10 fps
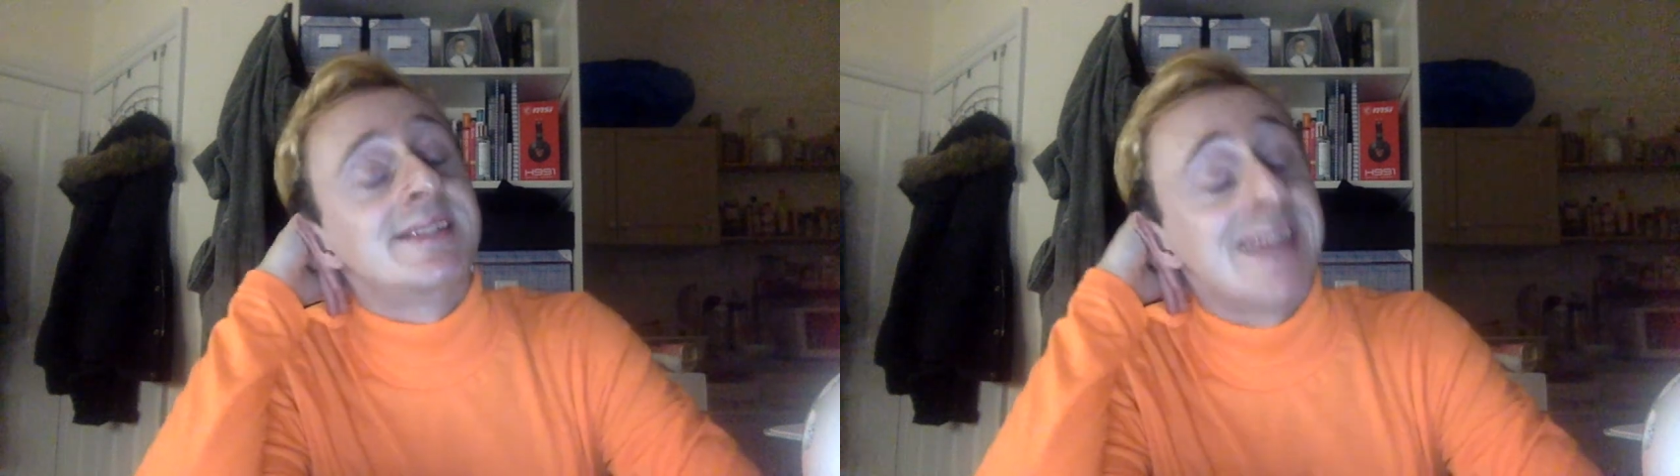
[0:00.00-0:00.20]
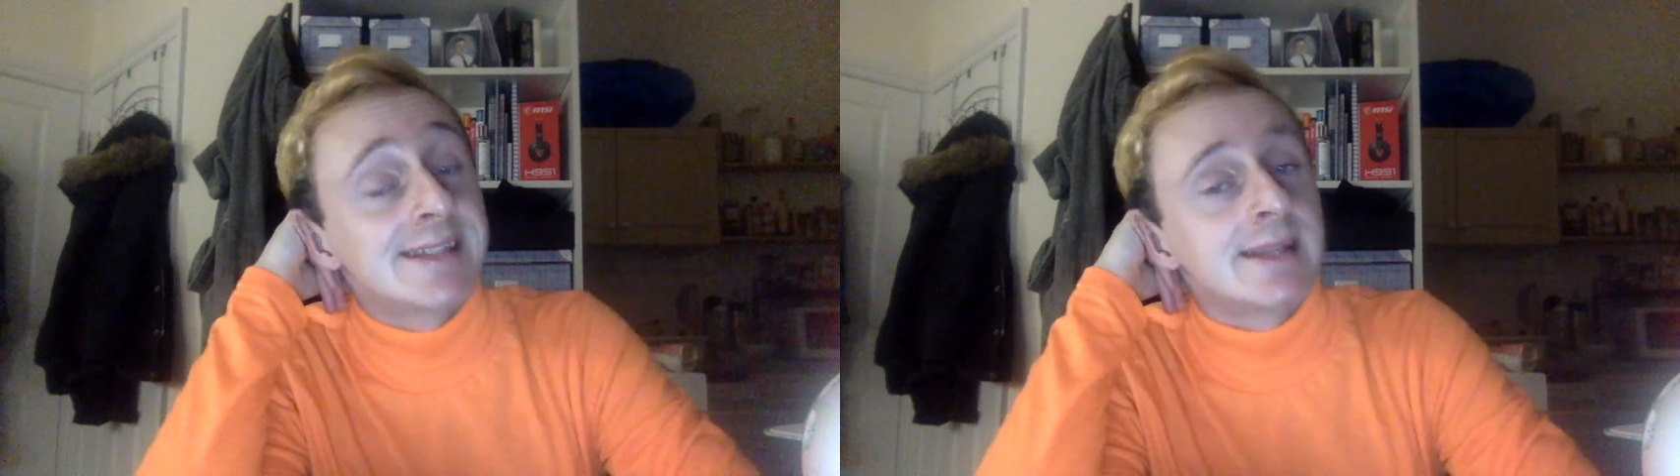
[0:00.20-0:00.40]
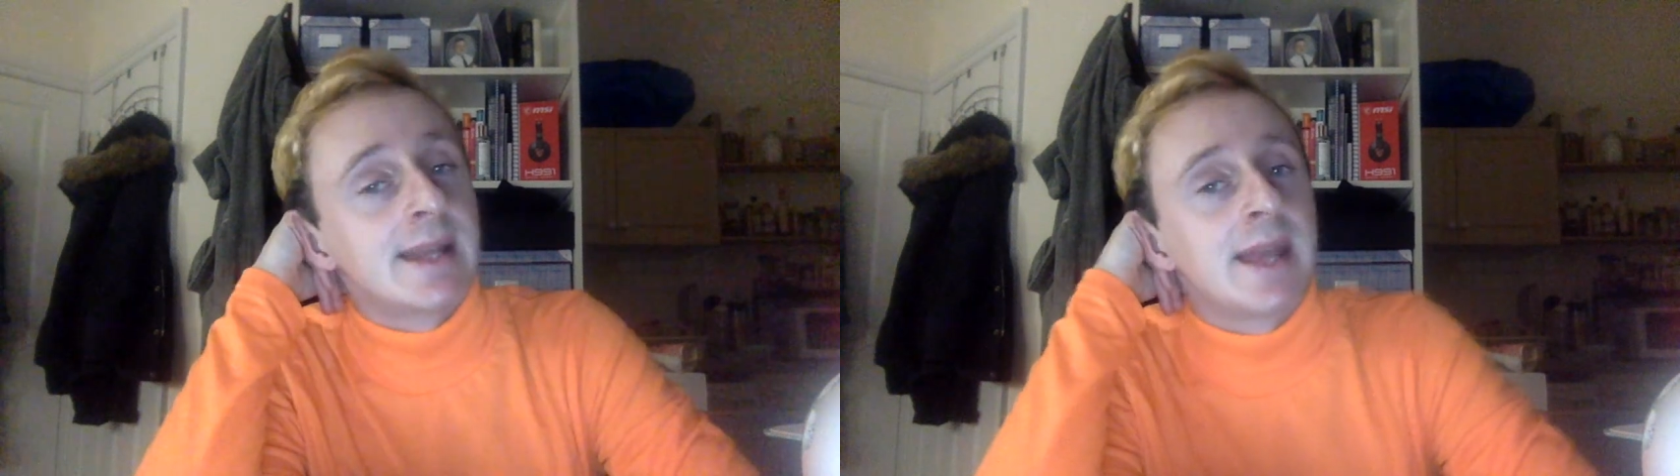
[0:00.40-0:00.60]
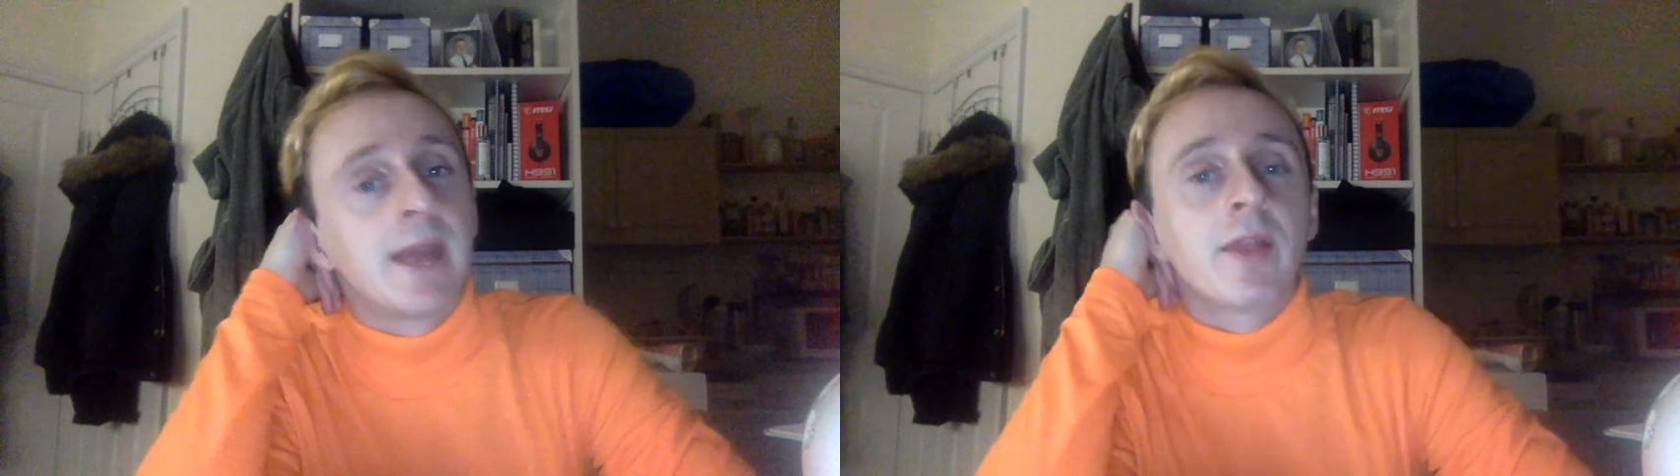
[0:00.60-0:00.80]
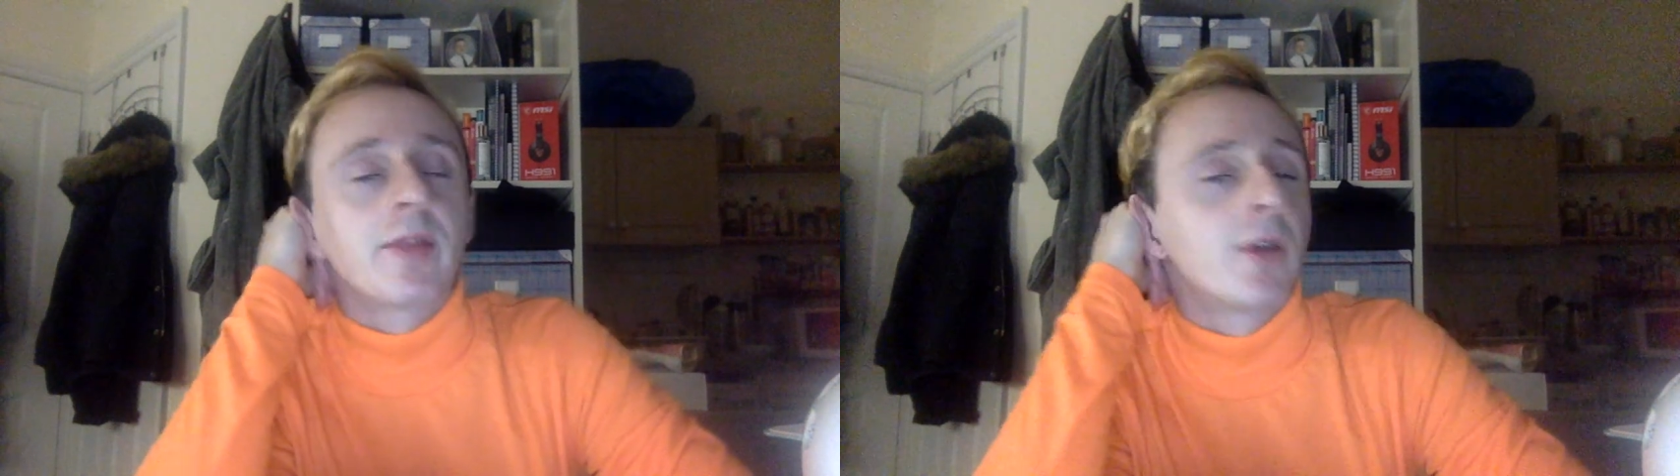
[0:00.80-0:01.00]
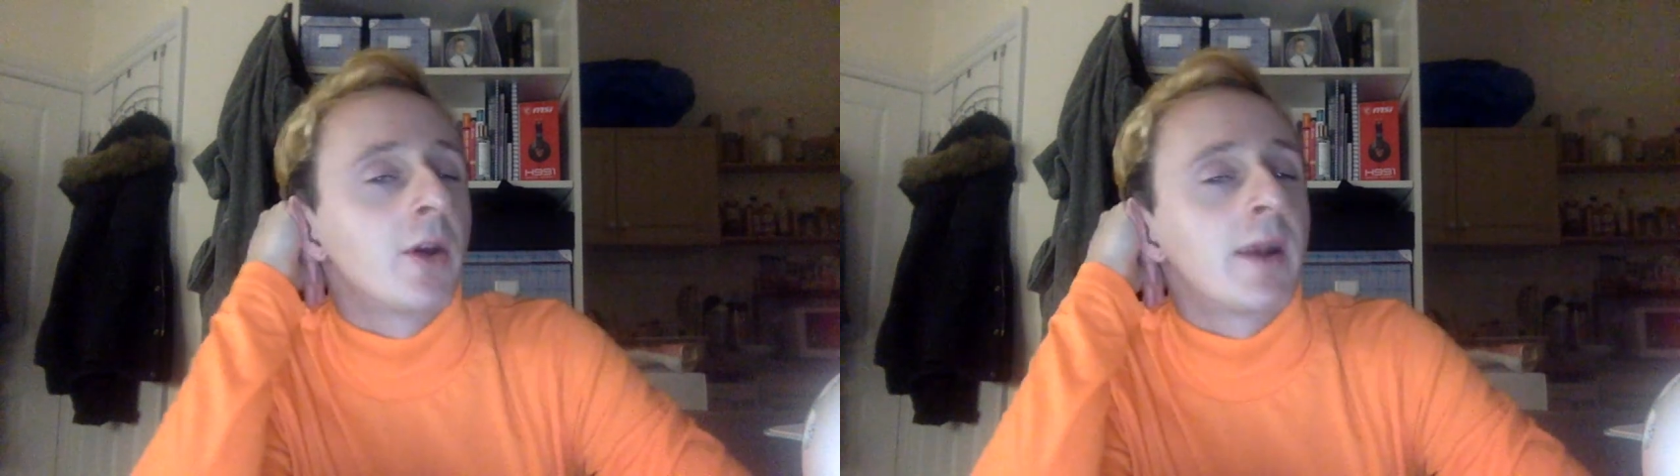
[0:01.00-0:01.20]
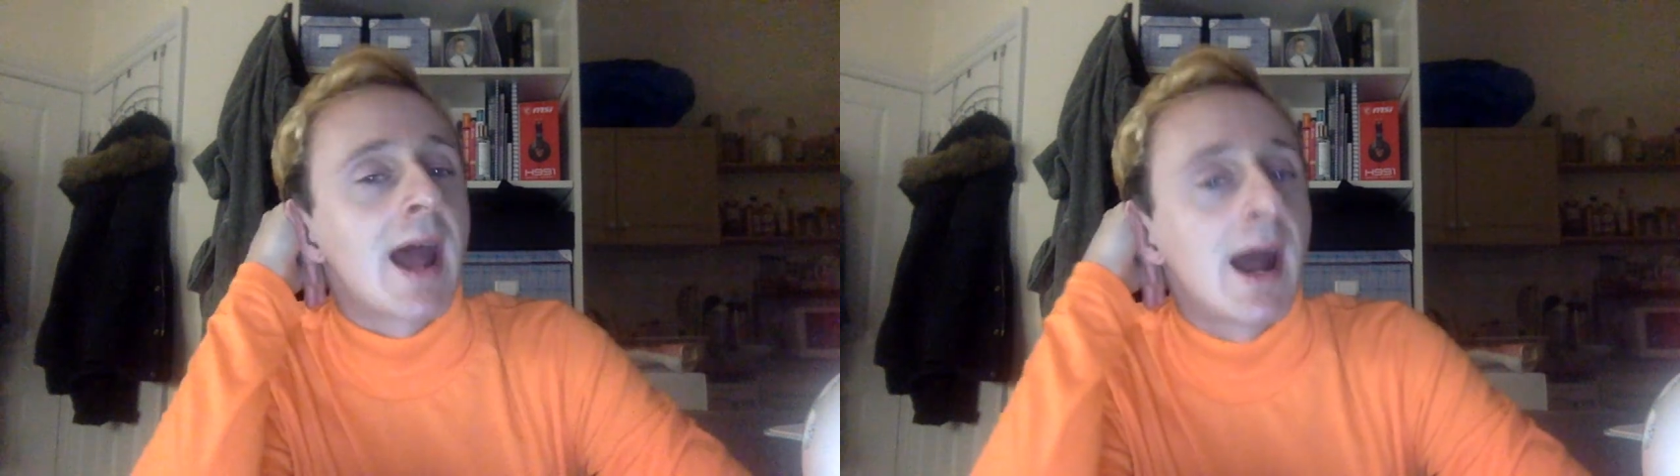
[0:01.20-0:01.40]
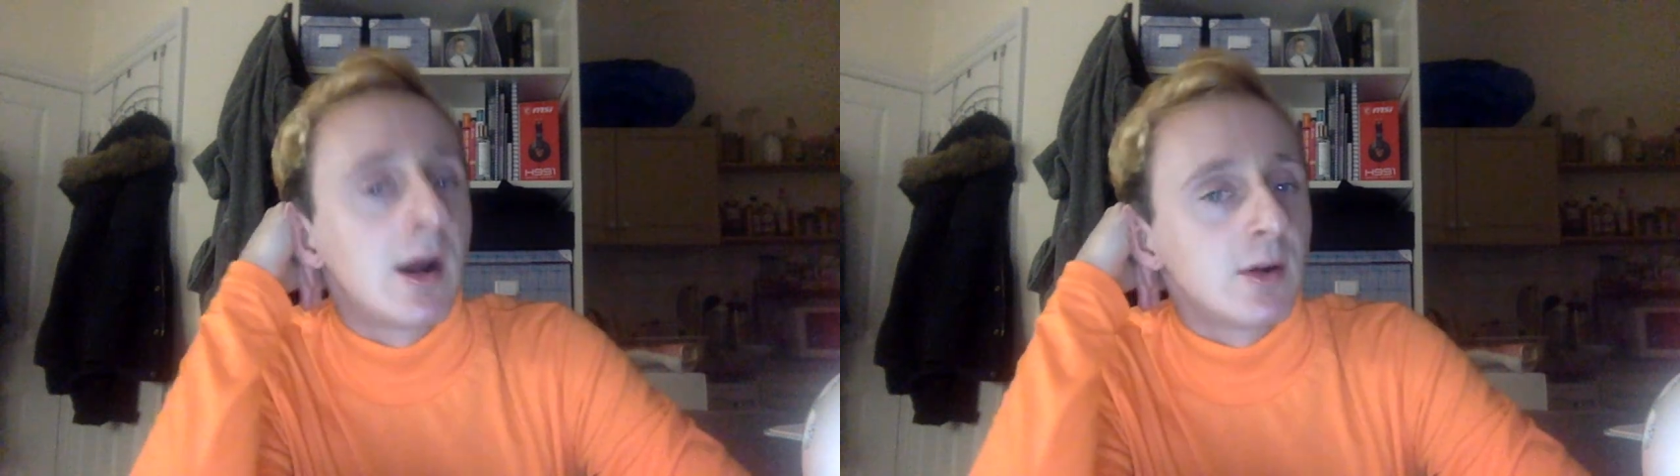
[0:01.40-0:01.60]
natally in the third
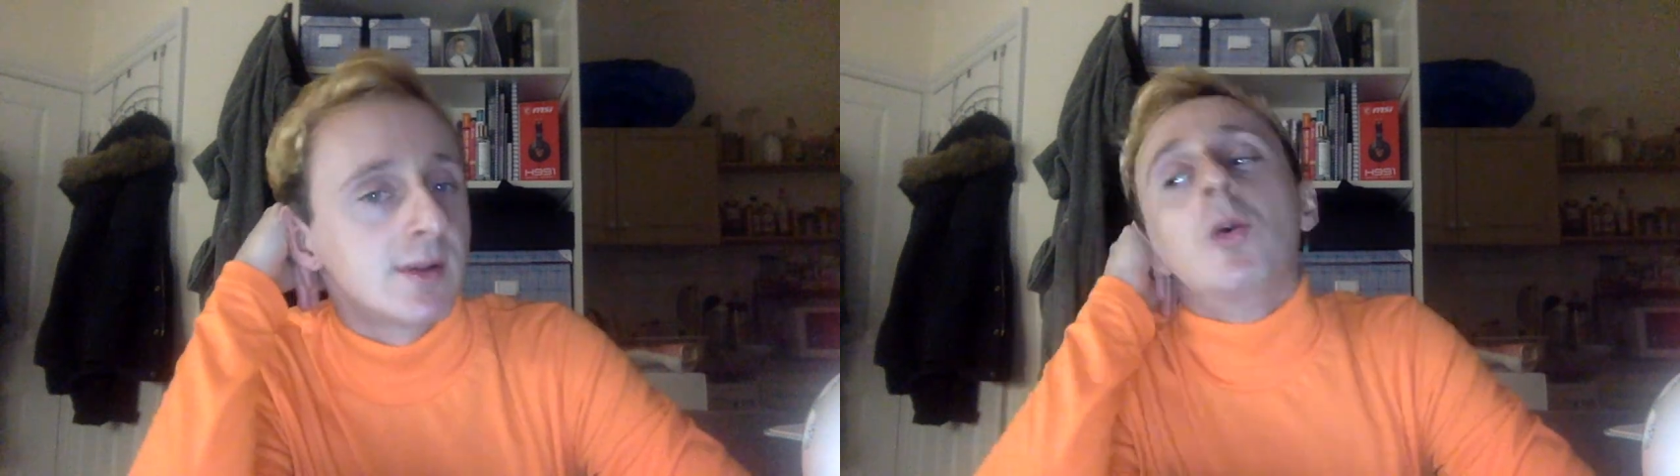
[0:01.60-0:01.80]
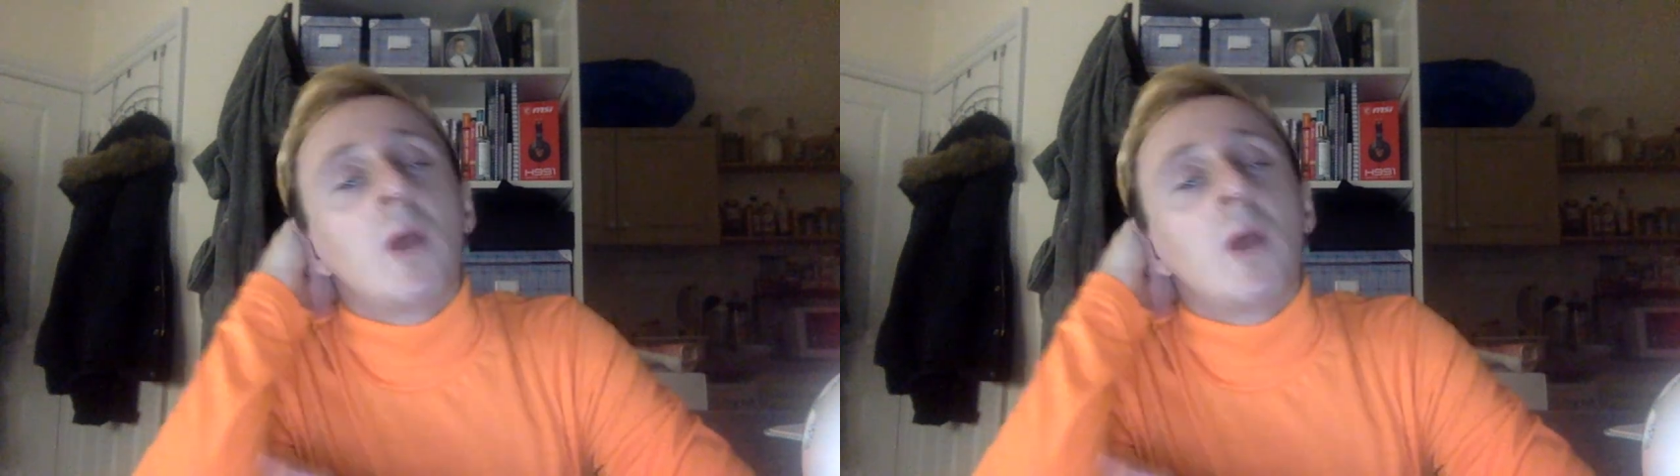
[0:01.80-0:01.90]
house.